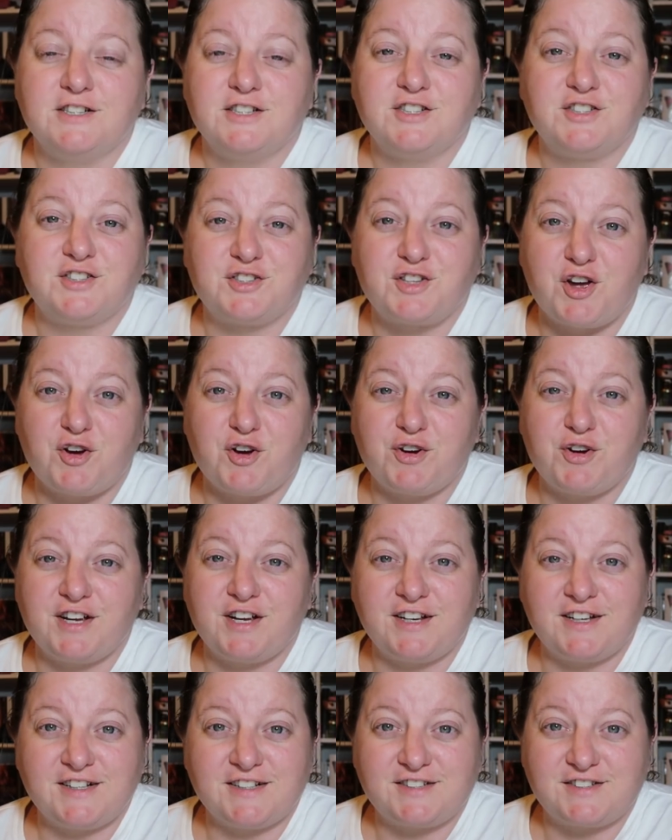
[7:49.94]
So
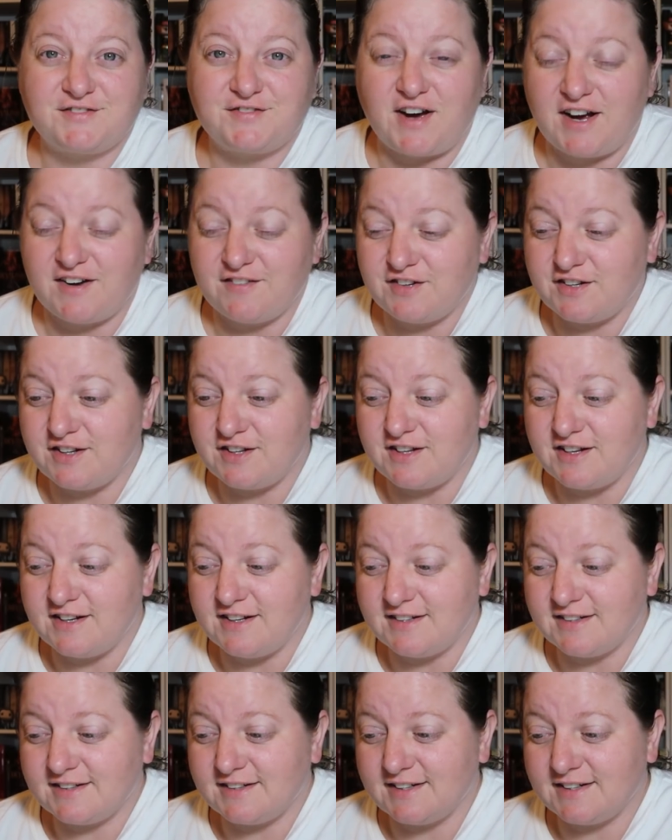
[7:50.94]
it is 5
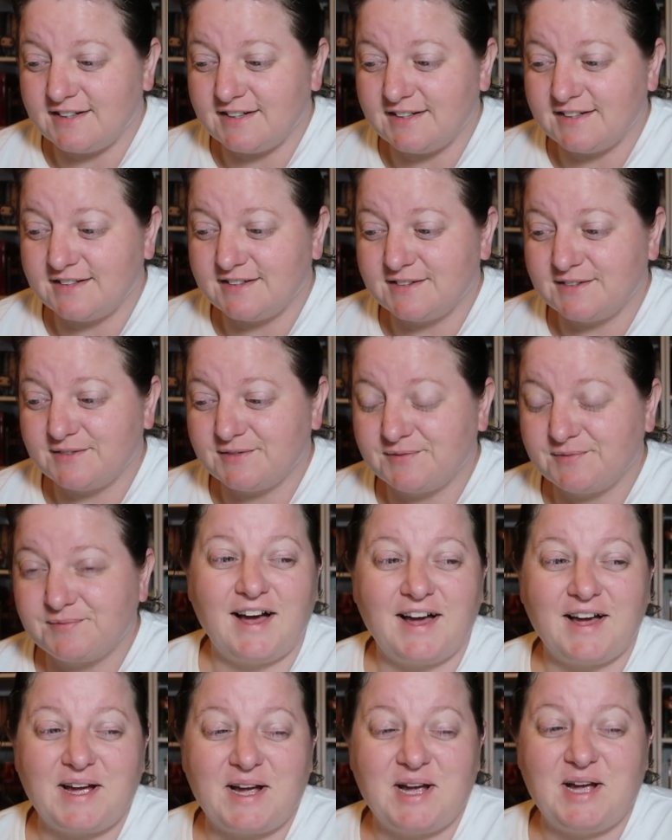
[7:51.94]
o'clock.
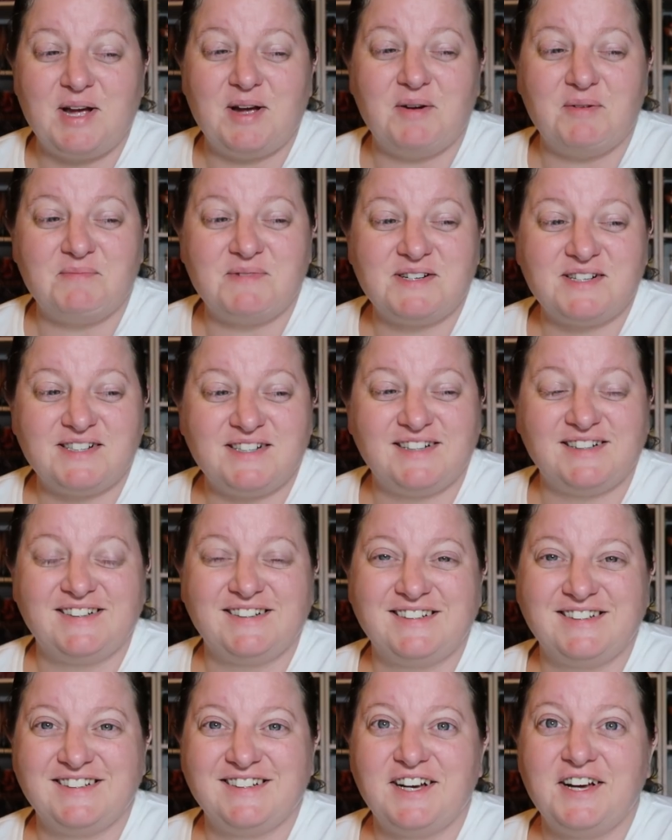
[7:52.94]
I am
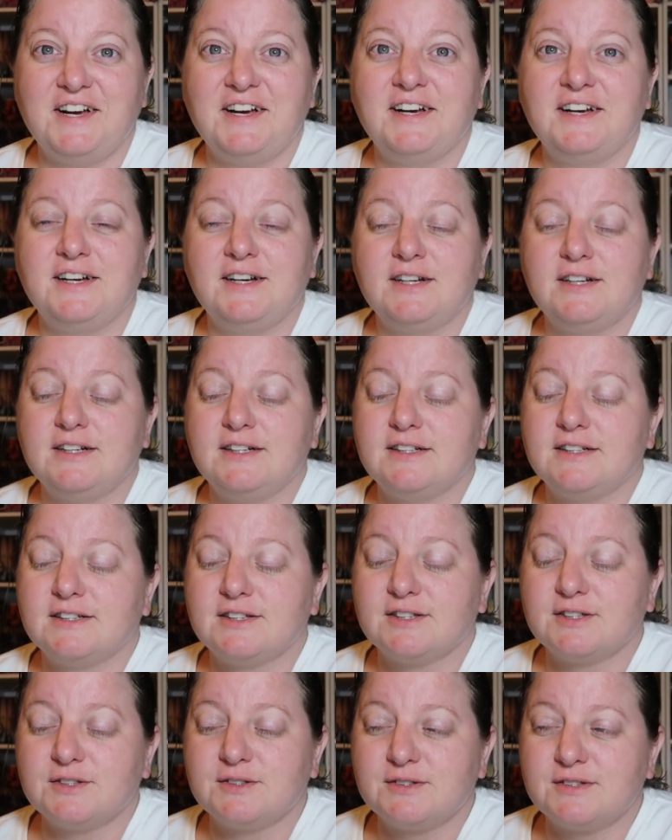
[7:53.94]

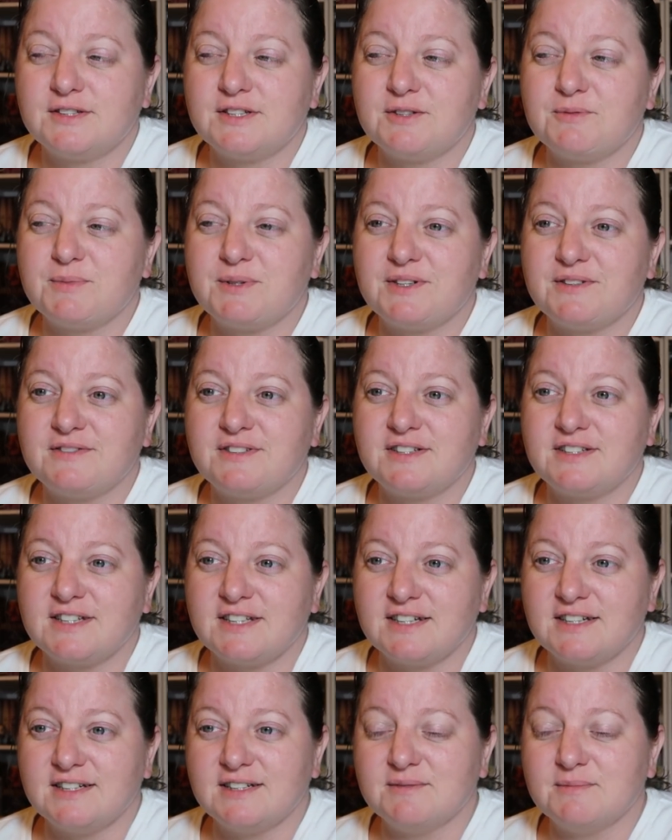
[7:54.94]
losing a bit of
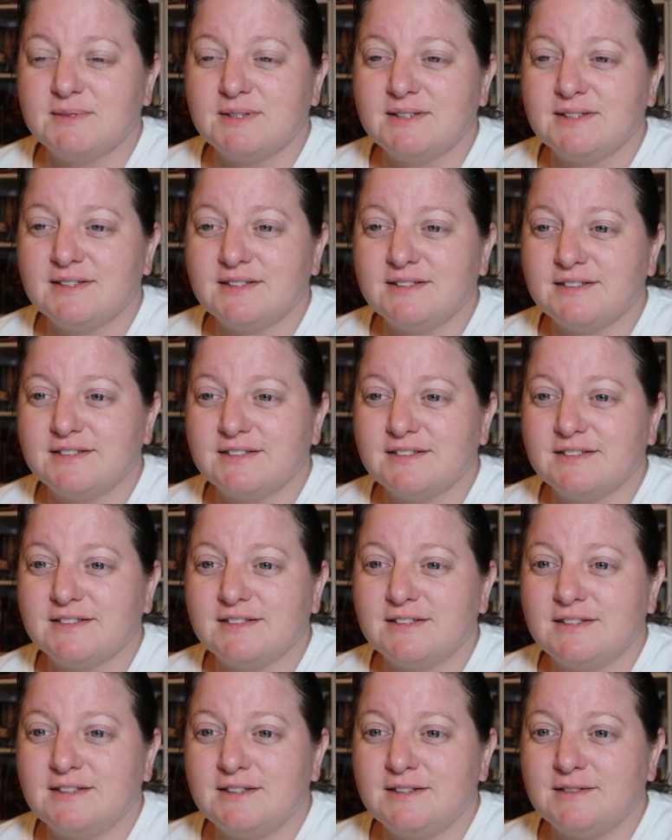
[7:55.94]
steam
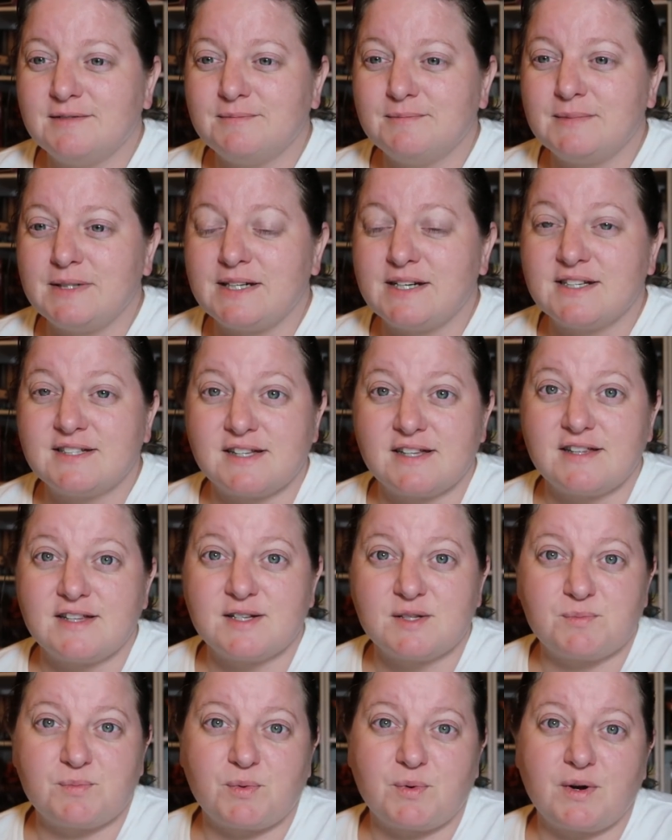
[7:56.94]
because at
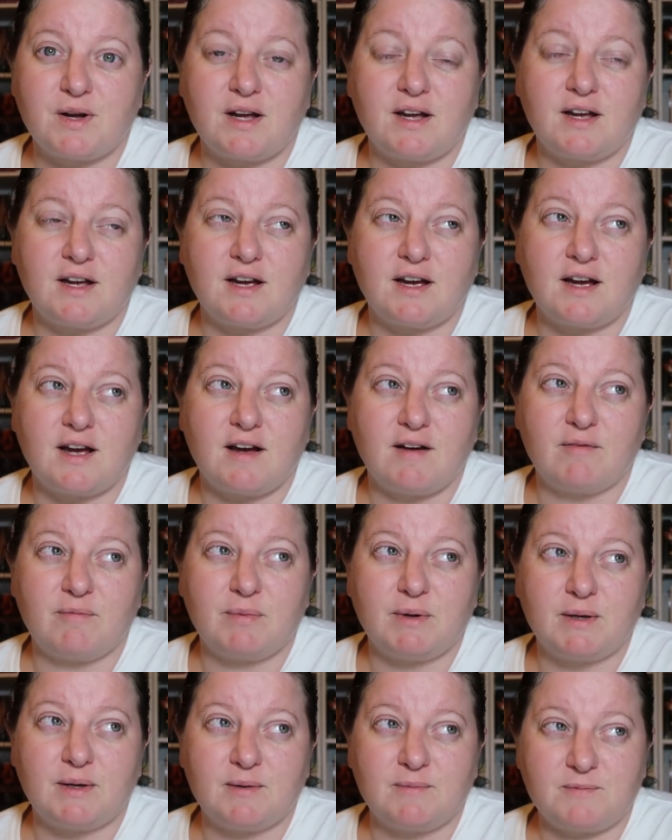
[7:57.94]
this point I've
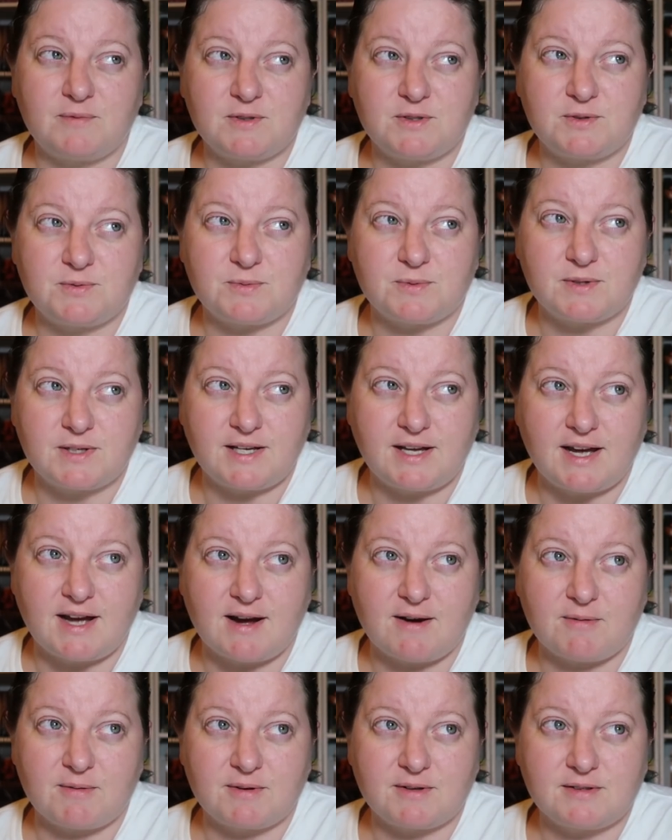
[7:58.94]
been up for 20
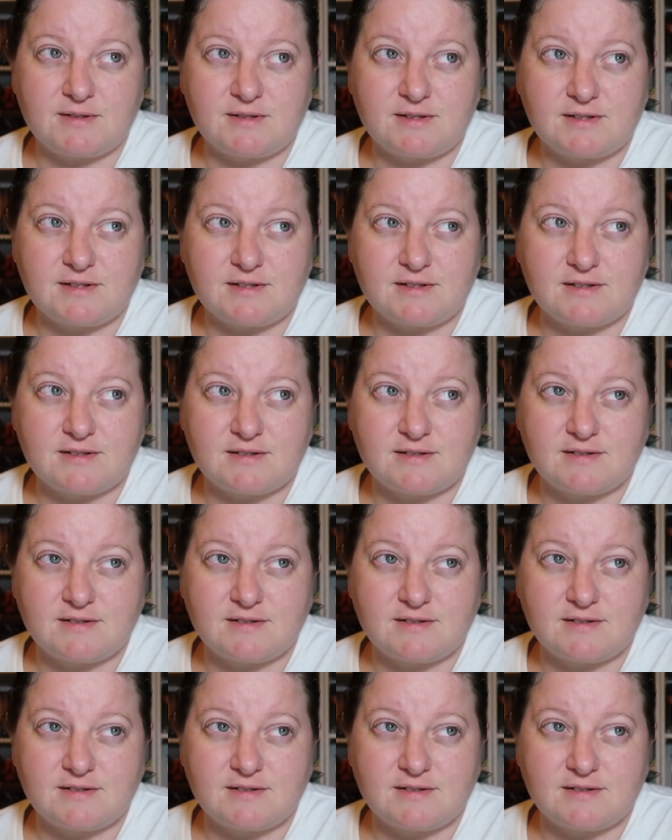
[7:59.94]
hours.